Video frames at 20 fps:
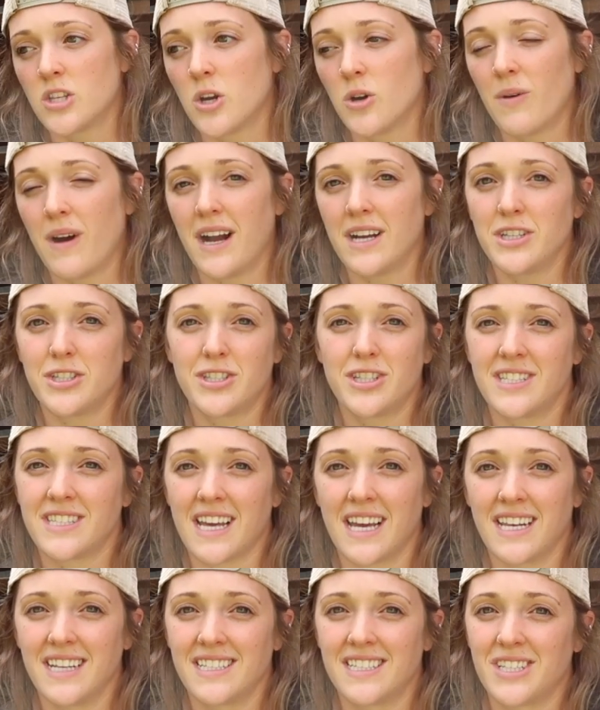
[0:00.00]
So I just
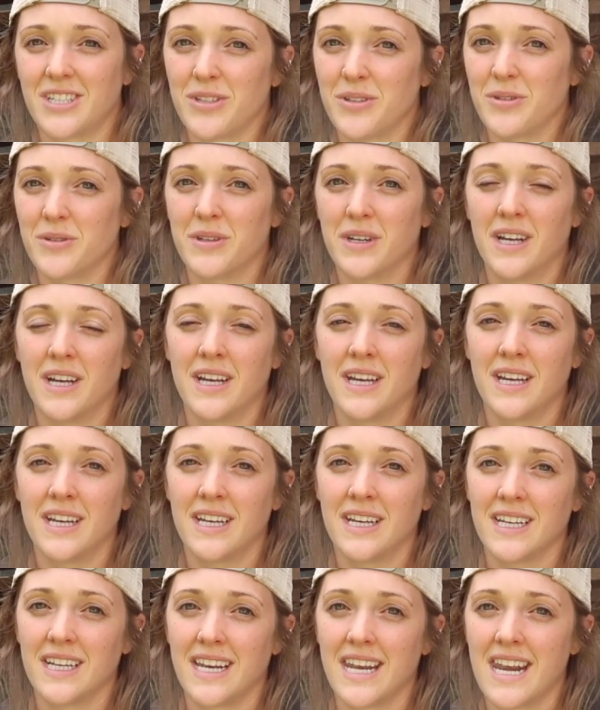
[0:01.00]
decided to
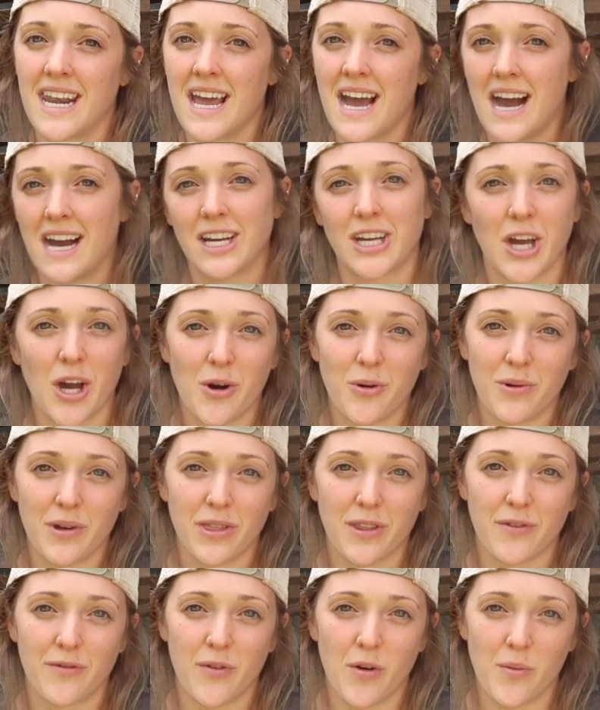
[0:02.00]
not go
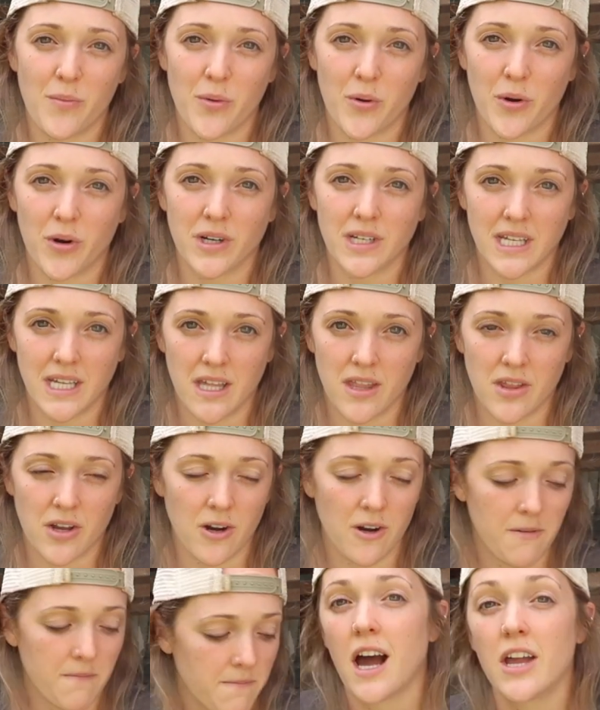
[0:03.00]
with the foam board
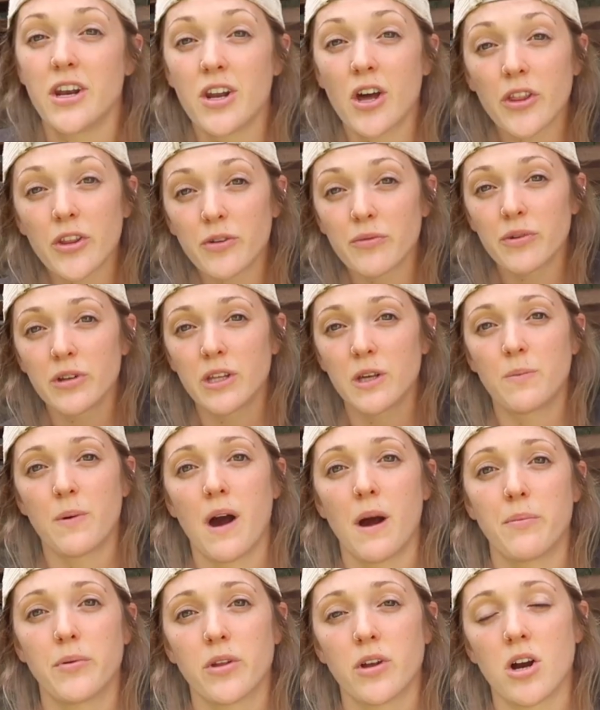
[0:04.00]
either. Another really
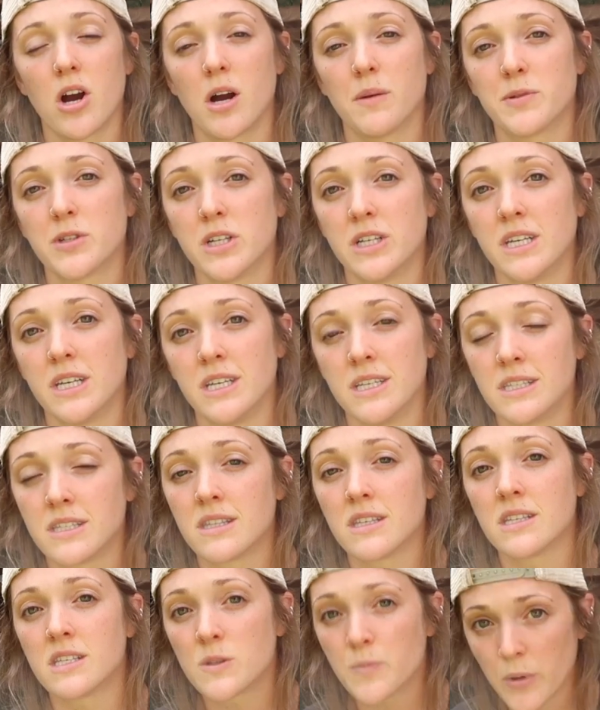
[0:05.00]
popular option is
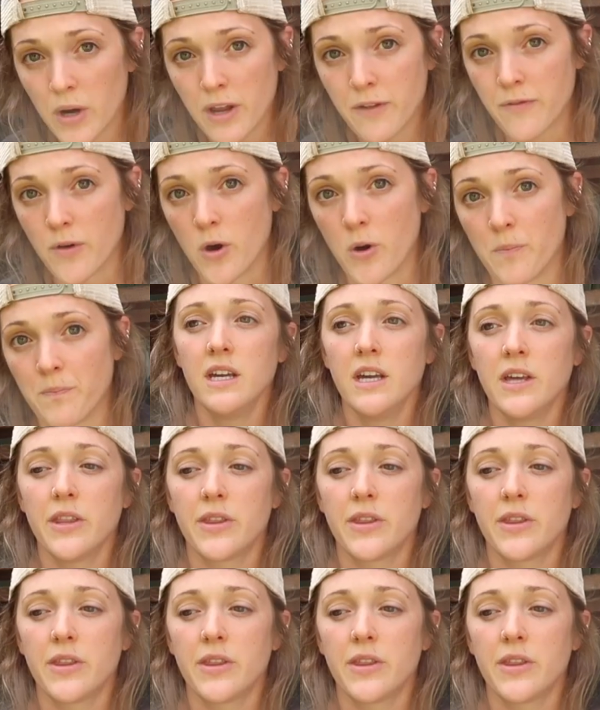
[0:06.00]
the spray foam.